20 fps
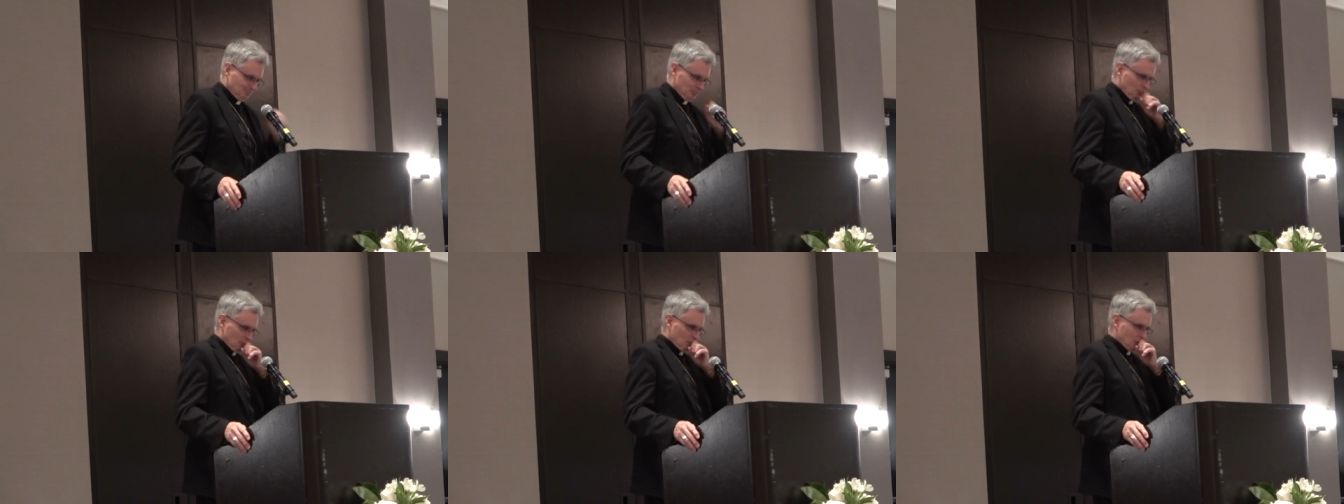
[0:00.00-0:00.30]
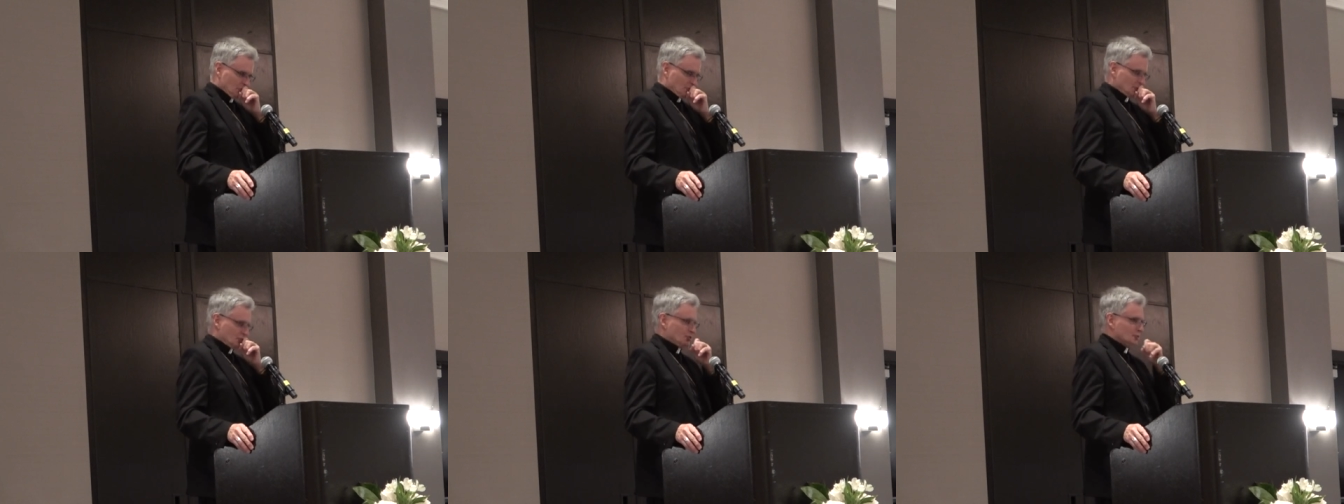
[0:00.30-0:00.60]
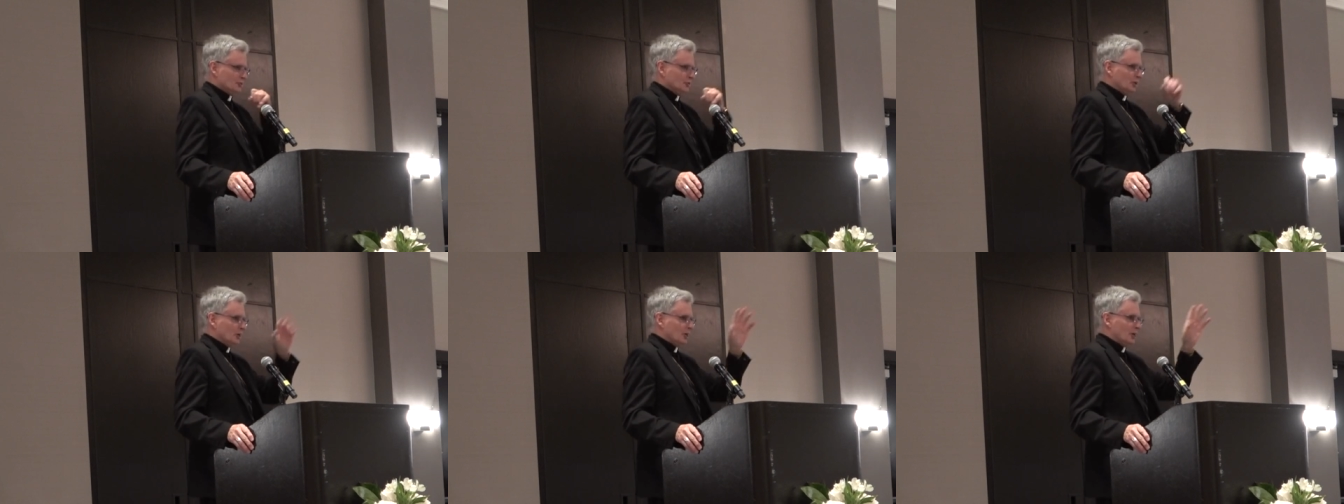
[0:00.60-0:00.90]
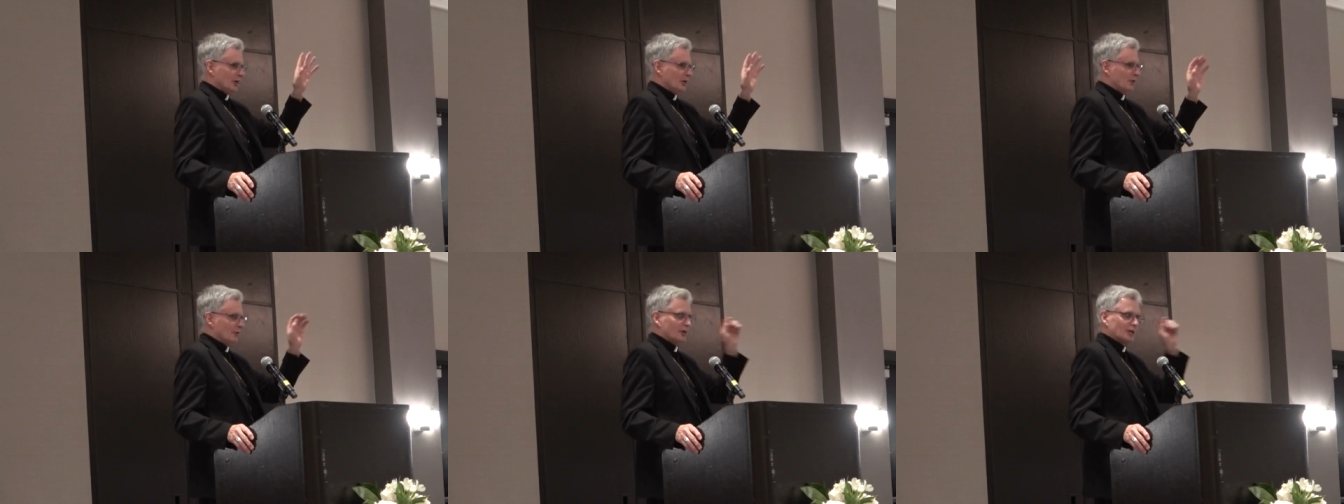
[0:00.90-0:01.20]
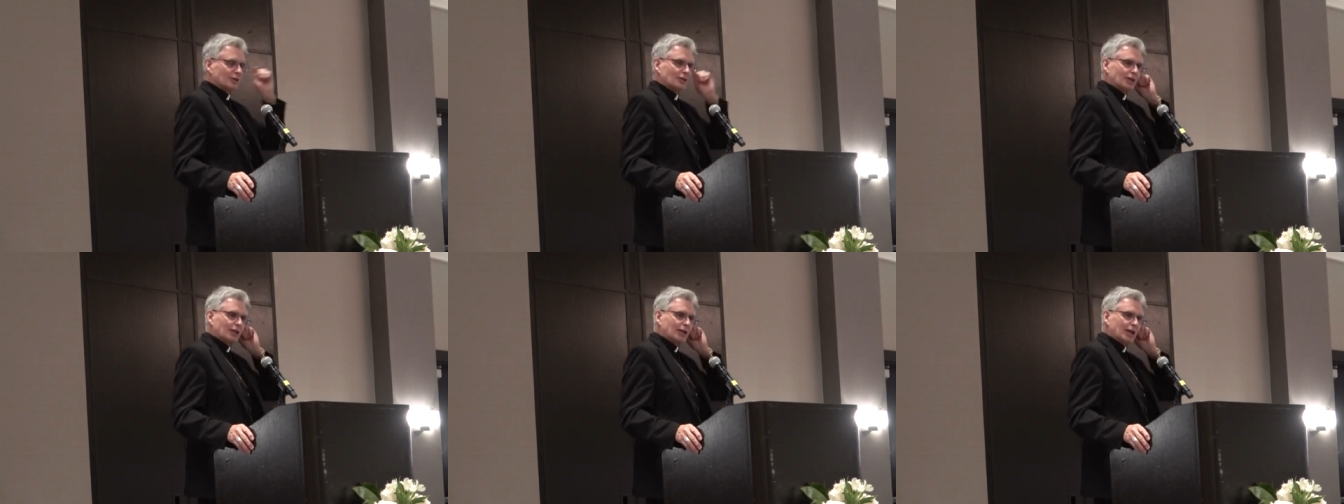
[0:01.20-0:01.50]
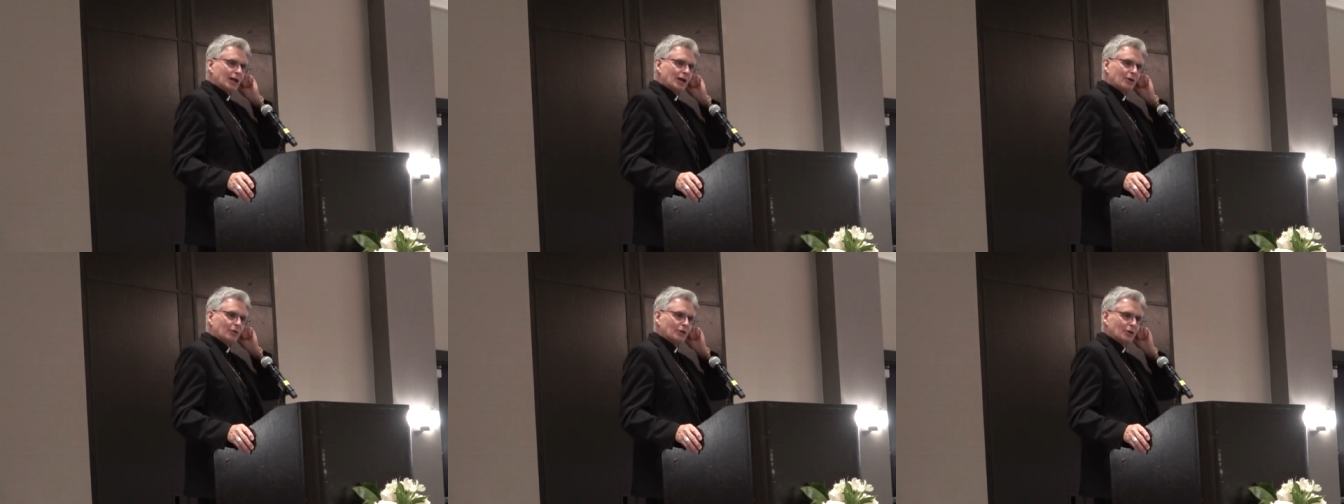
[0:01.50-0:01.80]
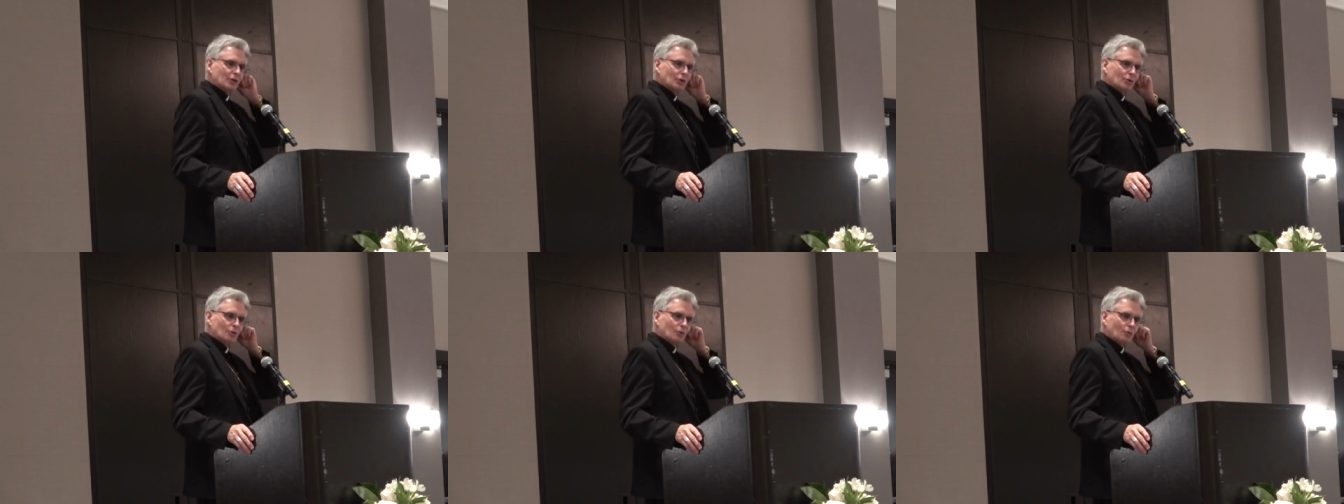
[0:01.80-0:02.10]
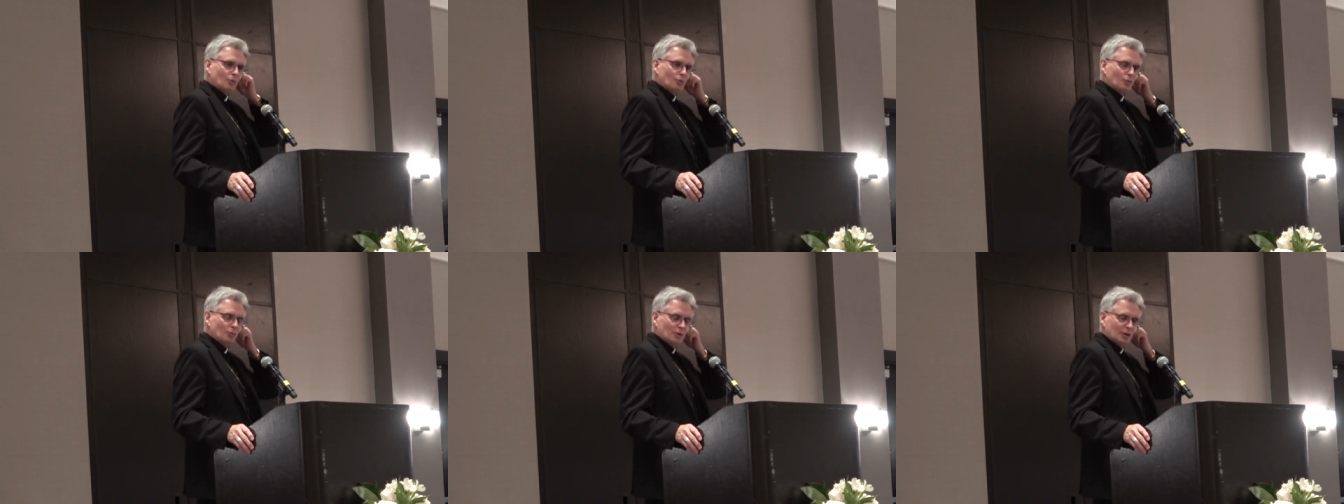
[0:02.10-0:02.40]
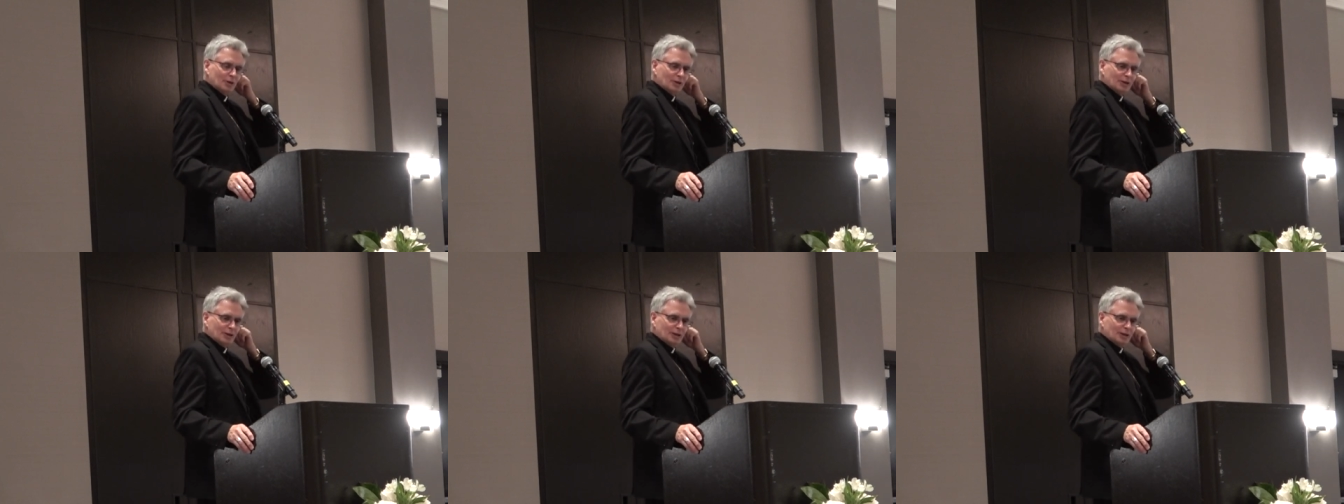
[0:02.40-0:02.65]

Well, there's a certain cleric in the county who